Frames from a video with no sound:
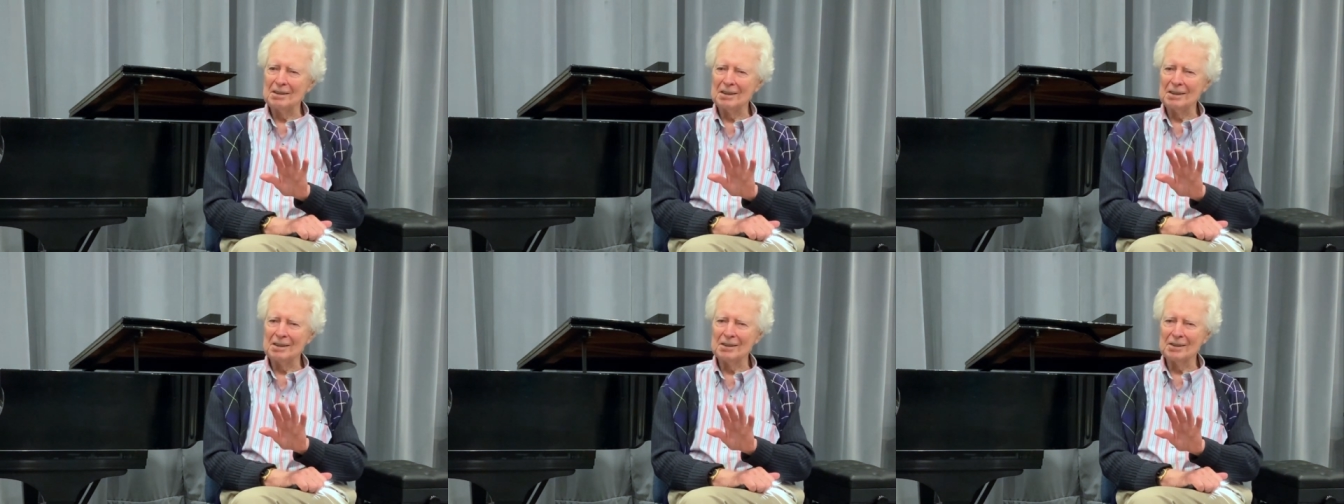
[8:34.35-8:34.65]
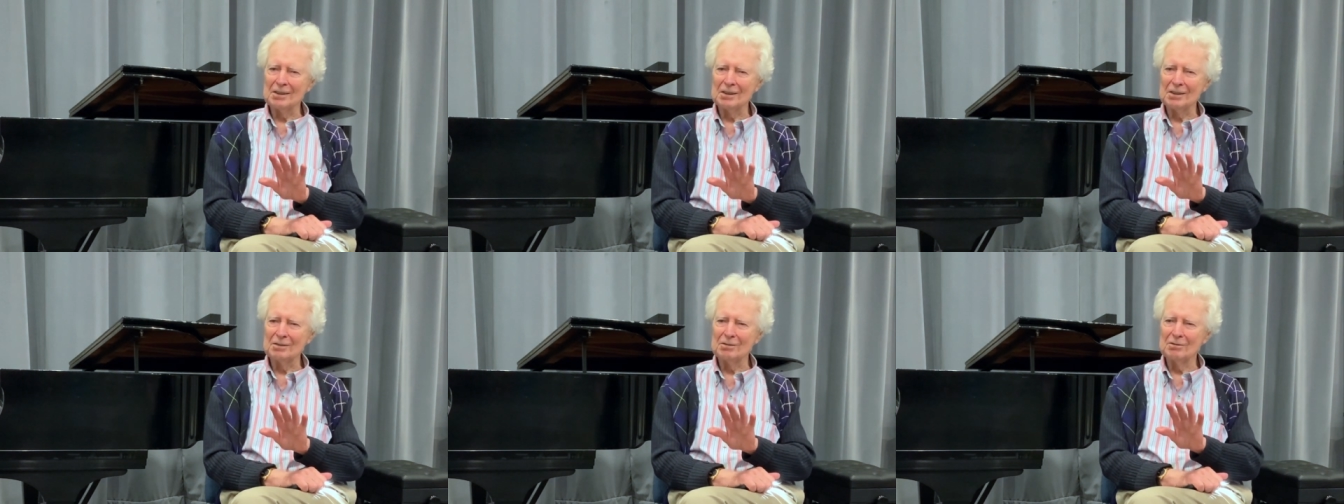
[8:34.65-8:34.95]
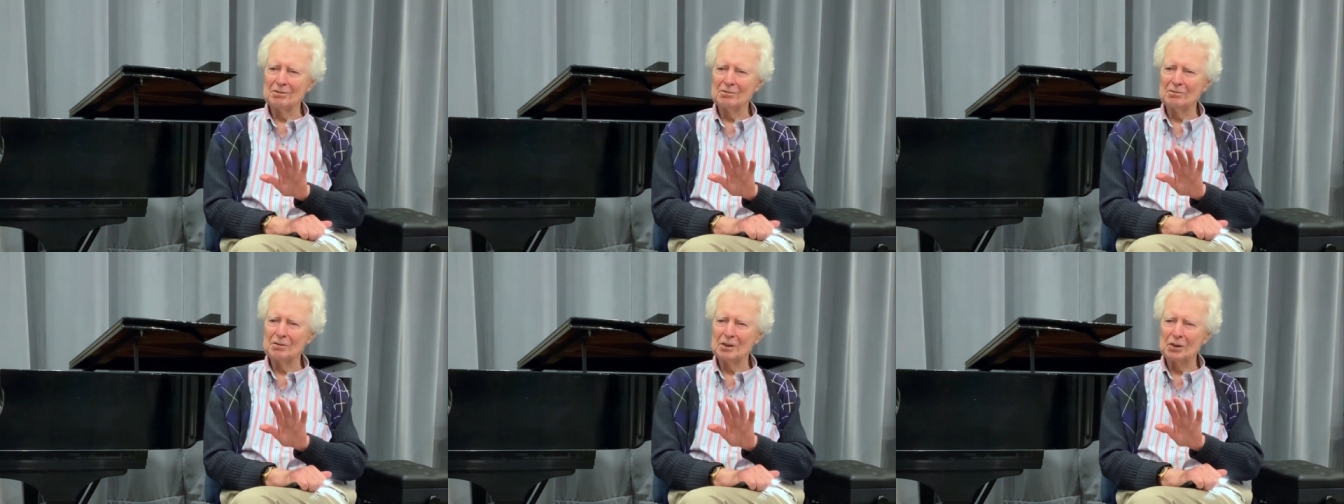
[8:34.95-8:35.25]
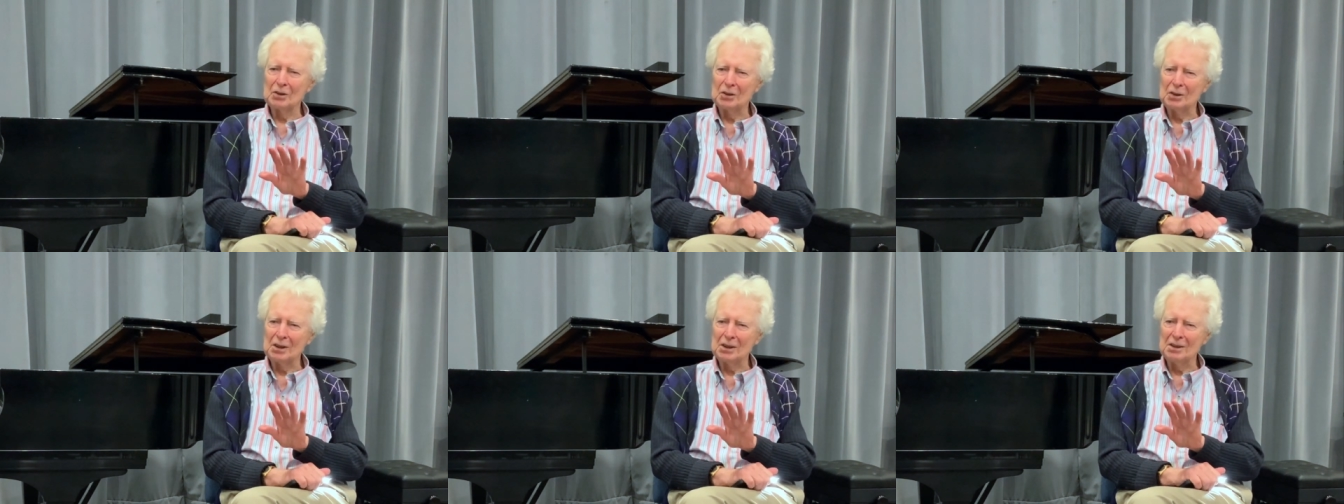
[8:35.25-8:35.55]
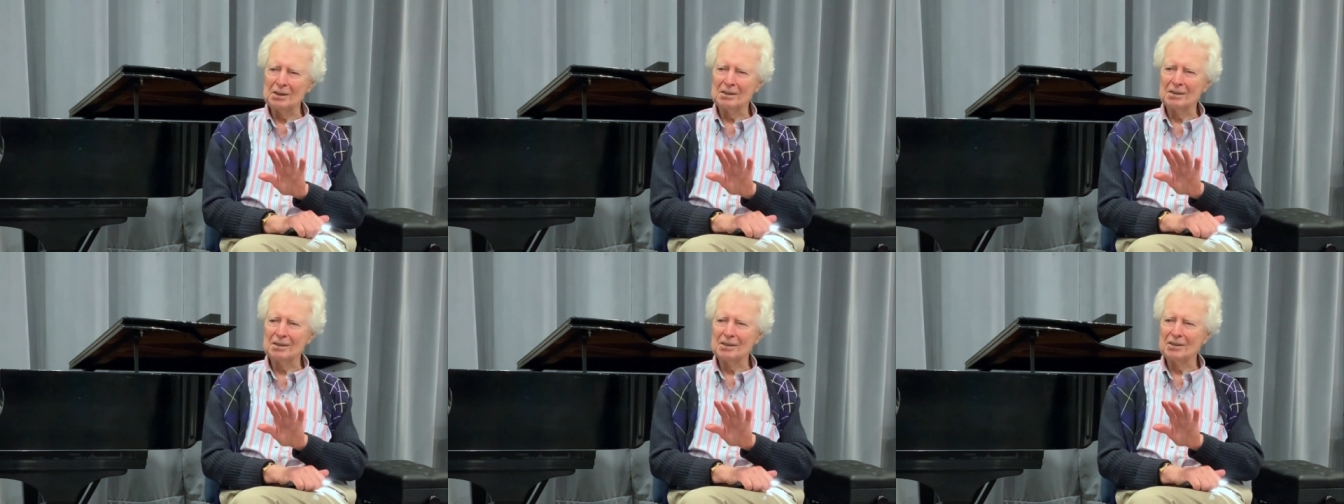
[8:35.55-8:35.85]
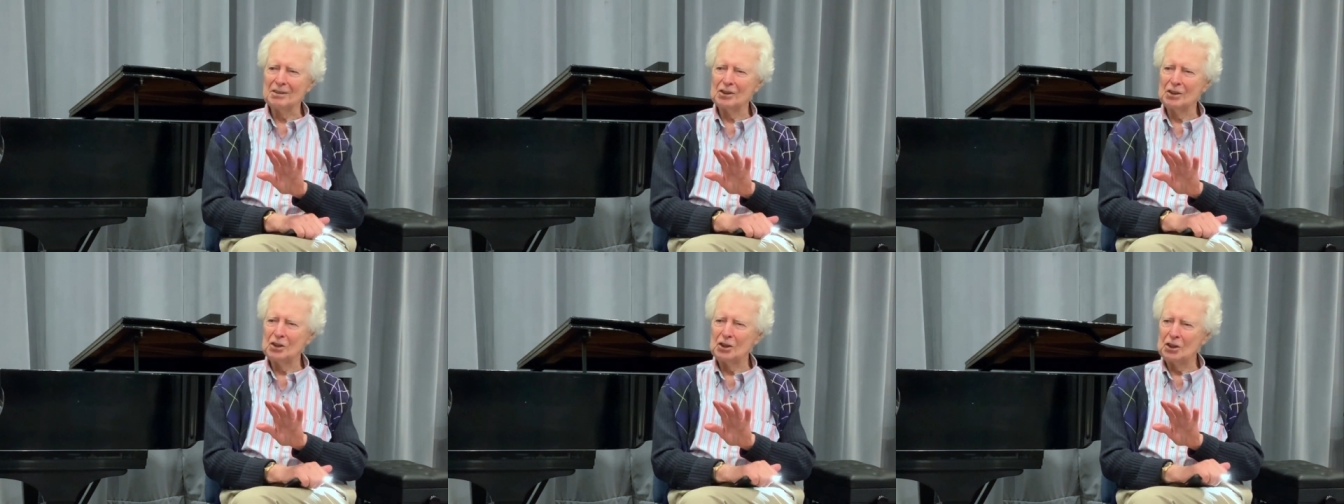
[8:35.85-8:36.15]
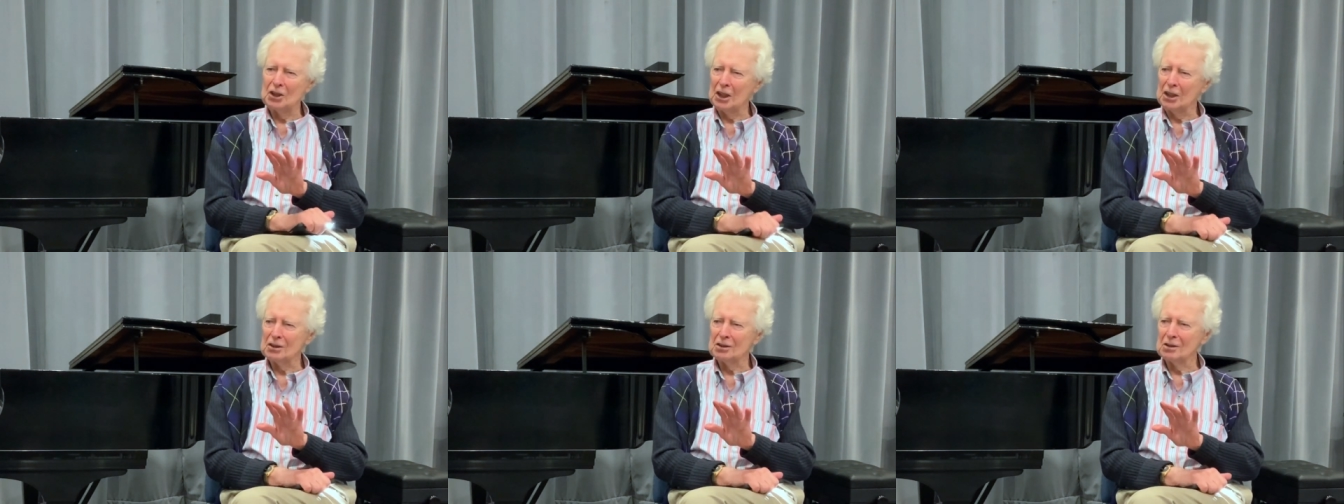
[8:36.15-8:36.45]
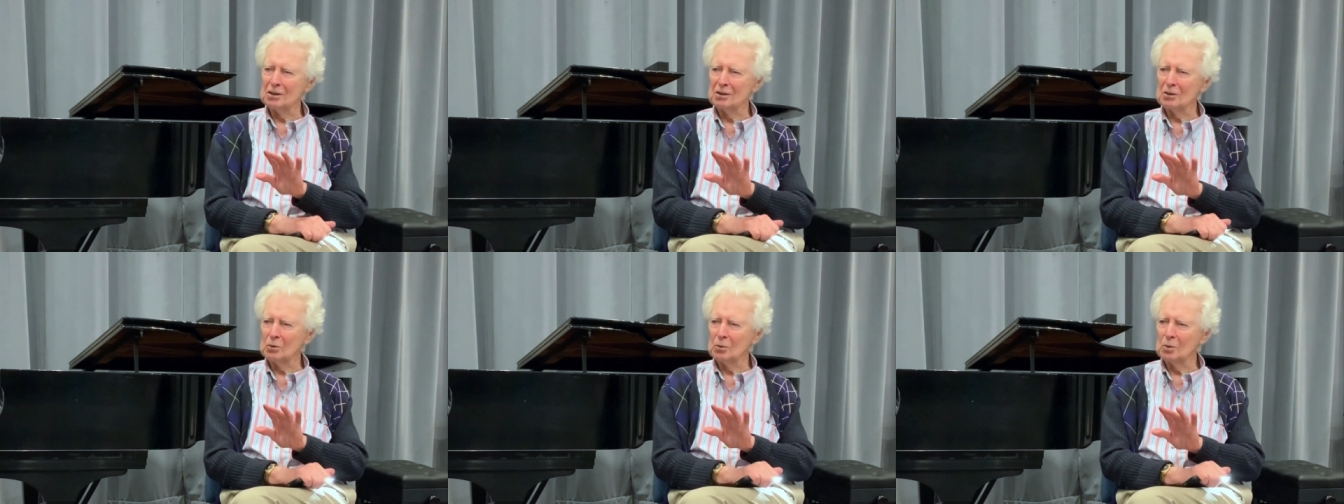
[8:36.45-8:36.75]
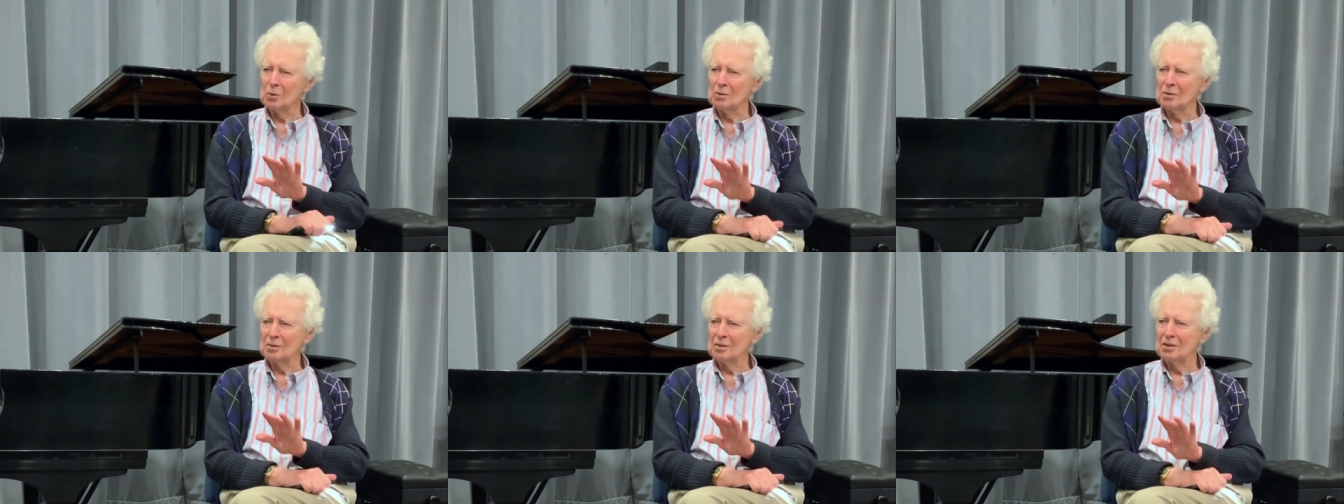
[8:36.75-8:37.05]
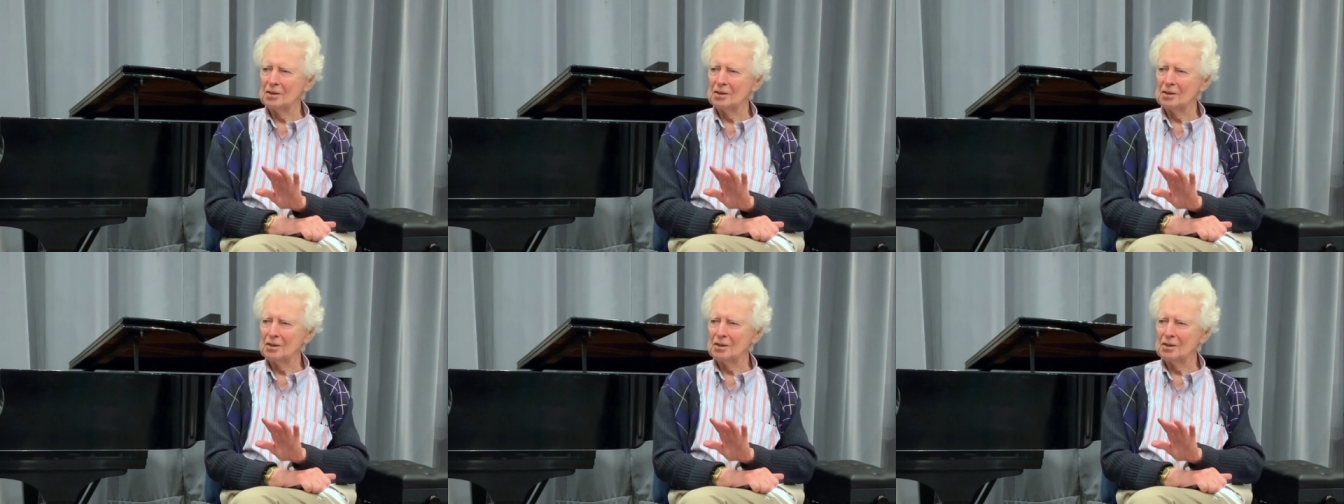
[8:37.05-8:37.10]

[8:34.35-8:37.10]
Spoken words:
in a very gentle